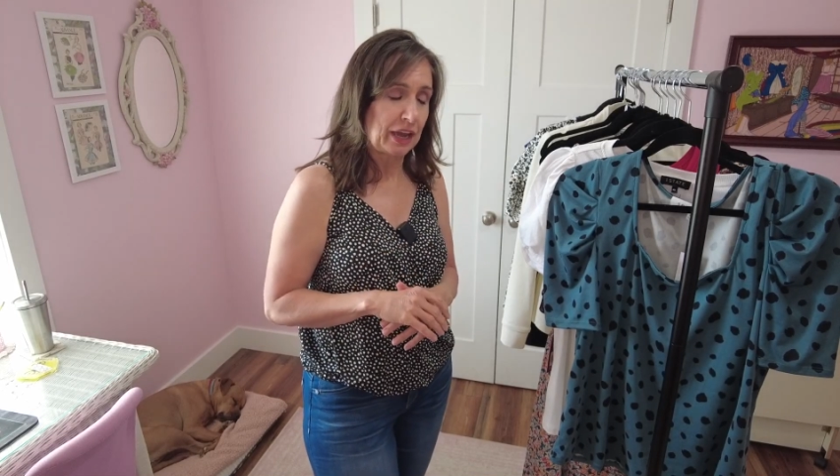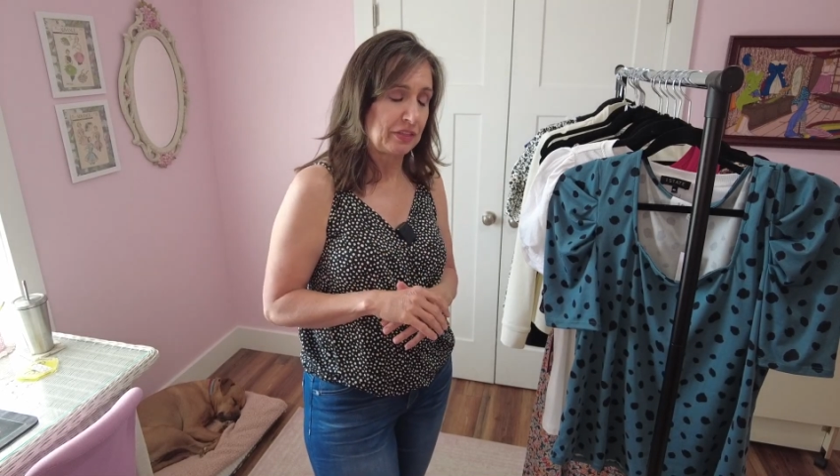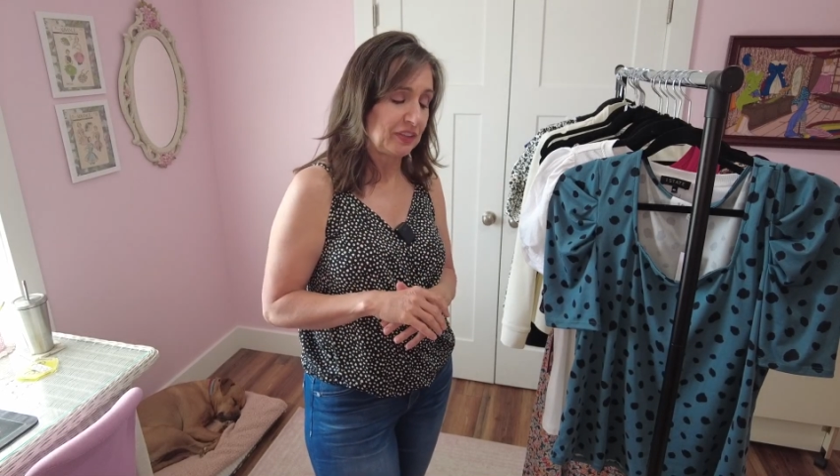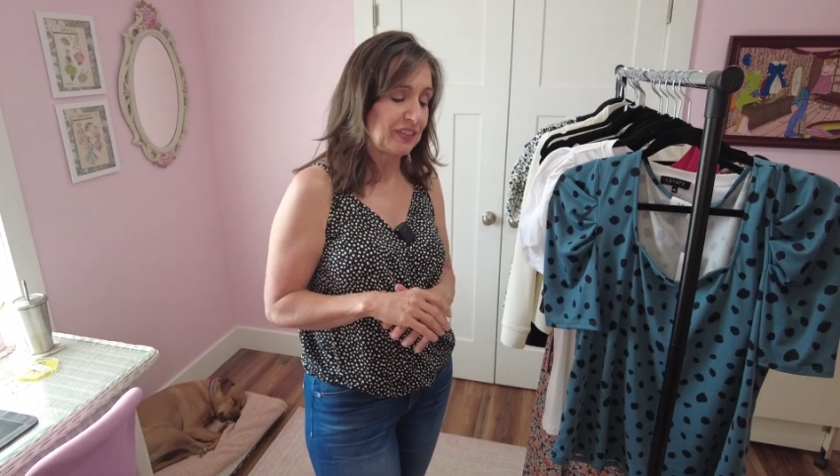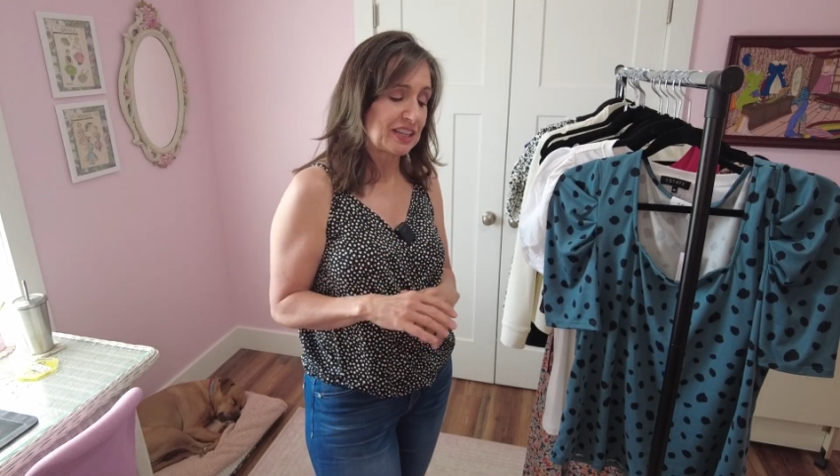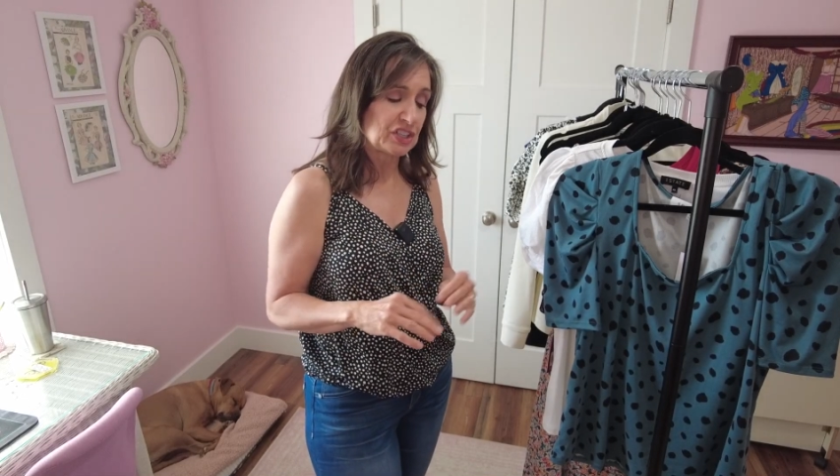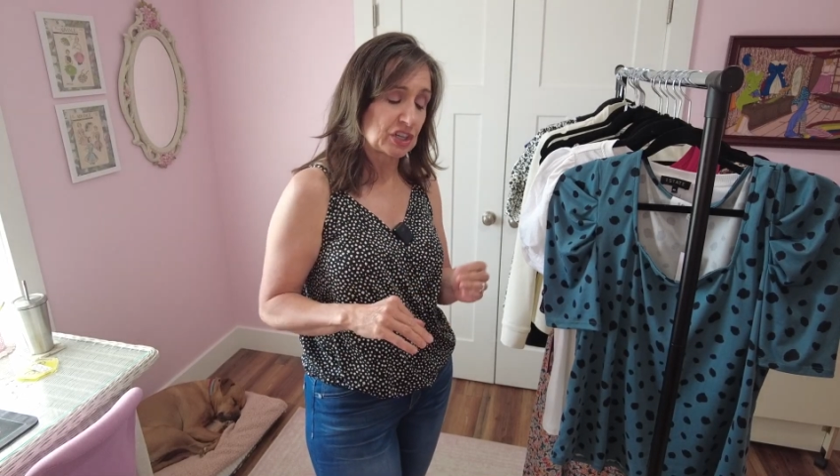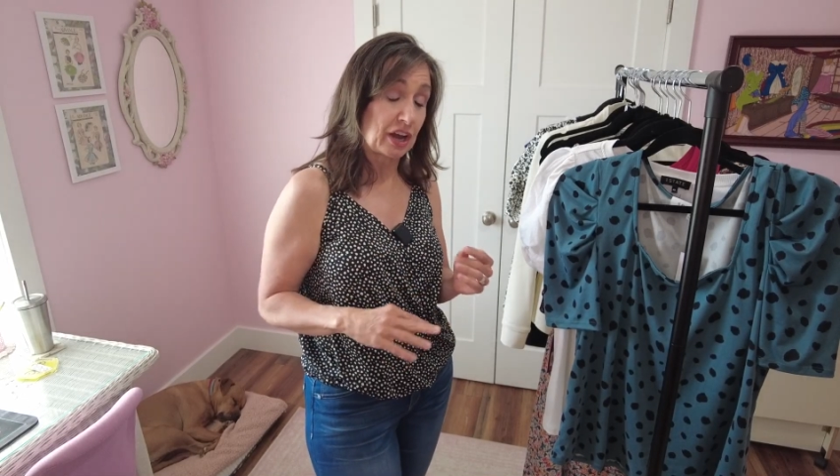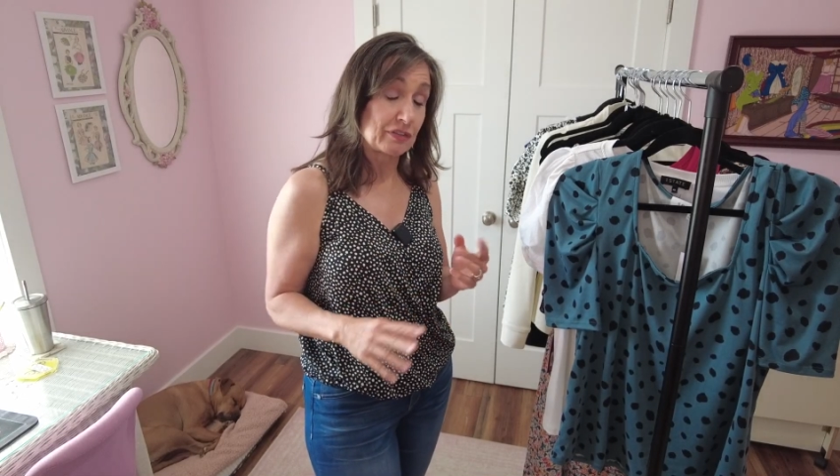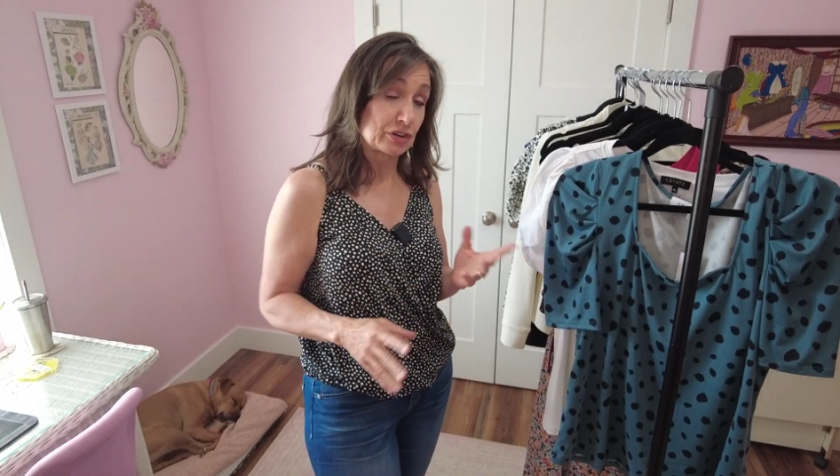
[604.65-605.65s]
I think that's to
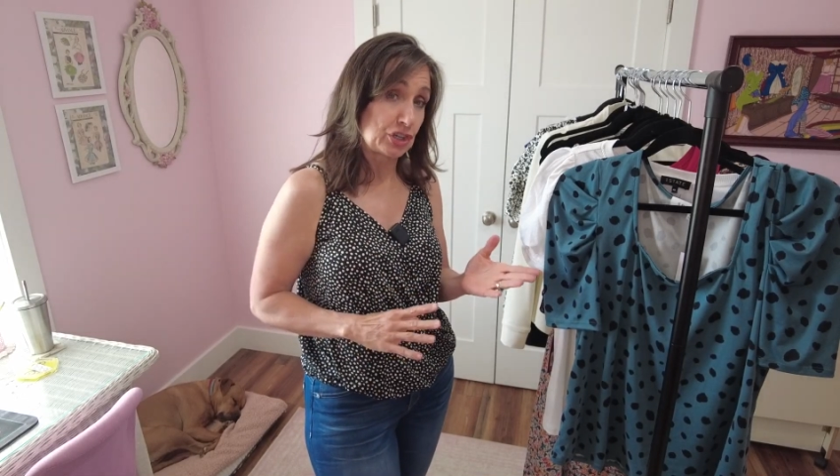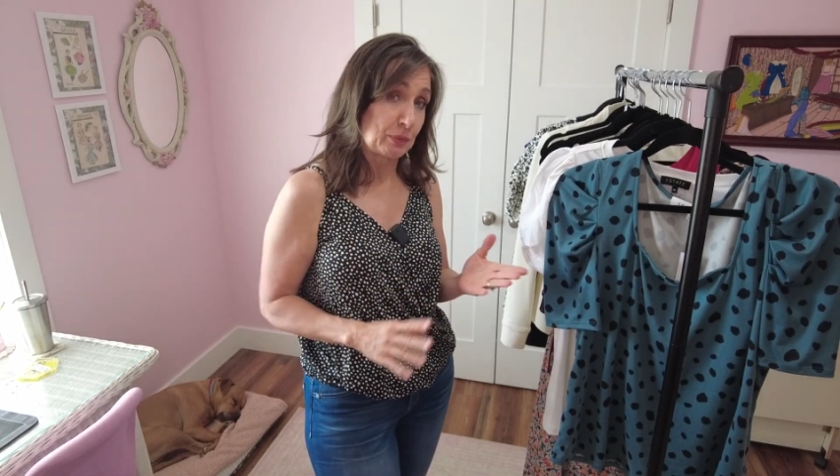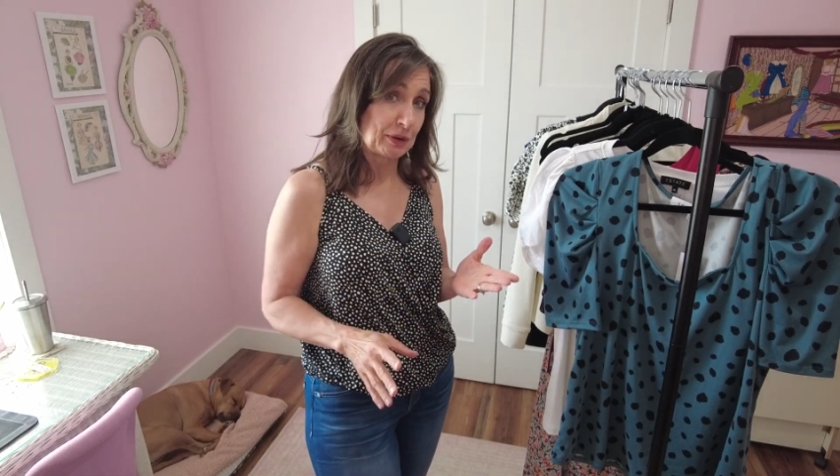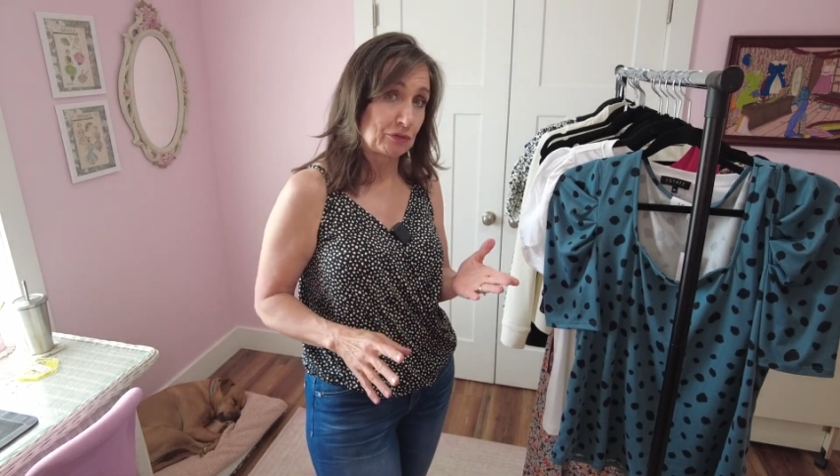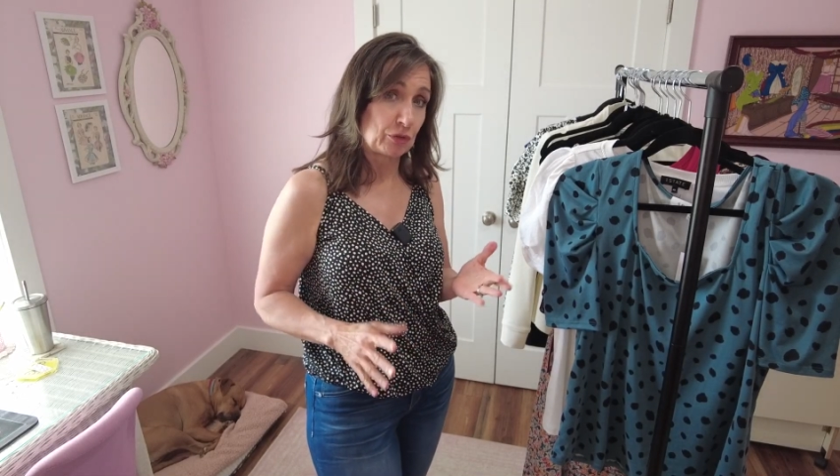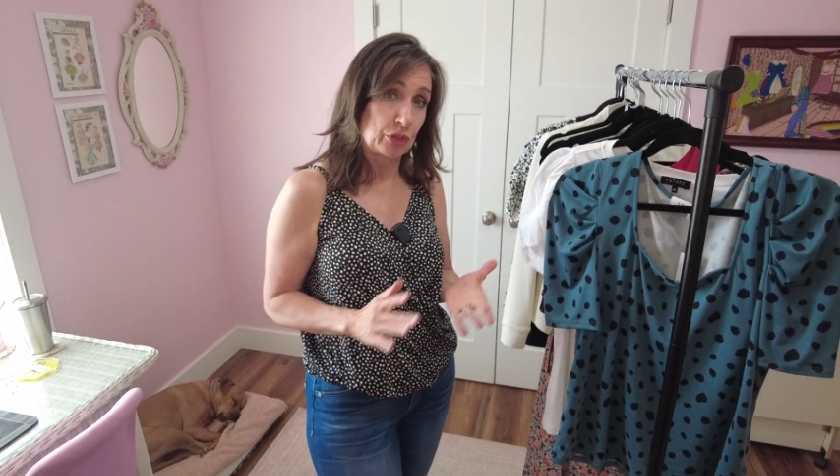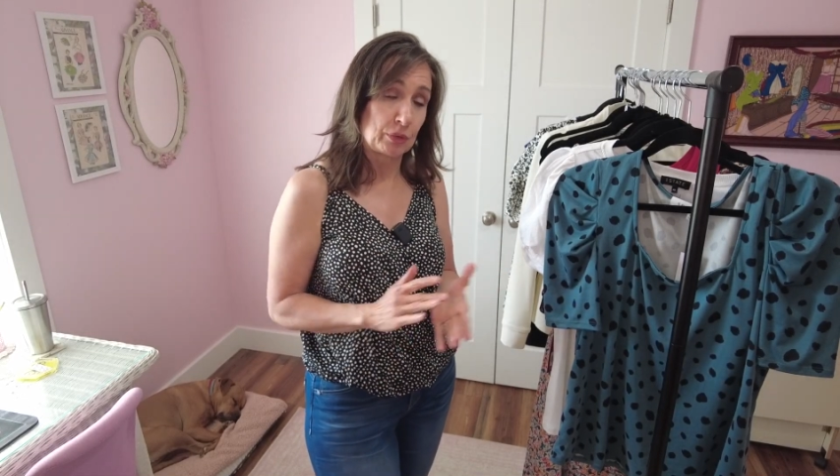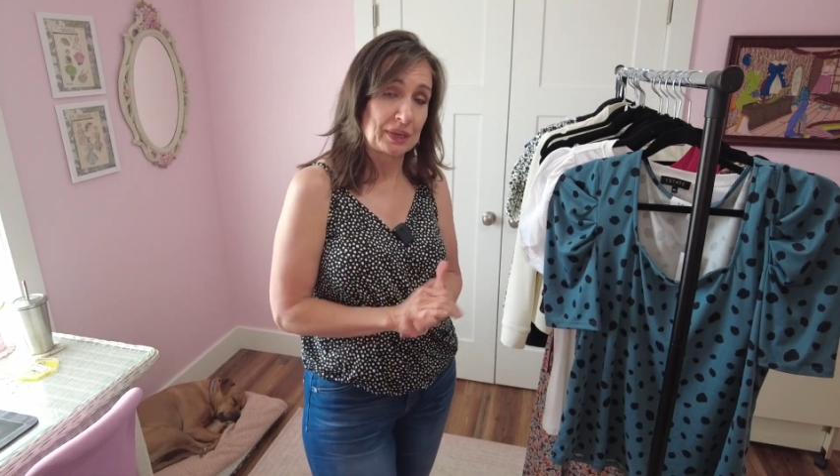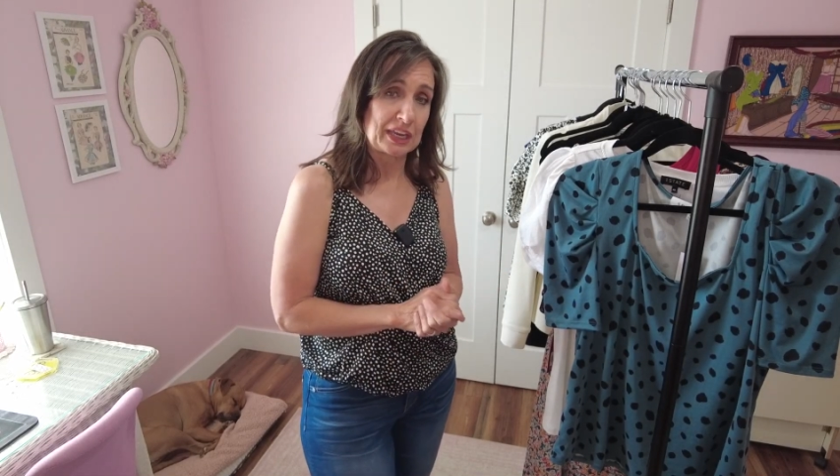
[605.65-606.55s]
cover shipping for them in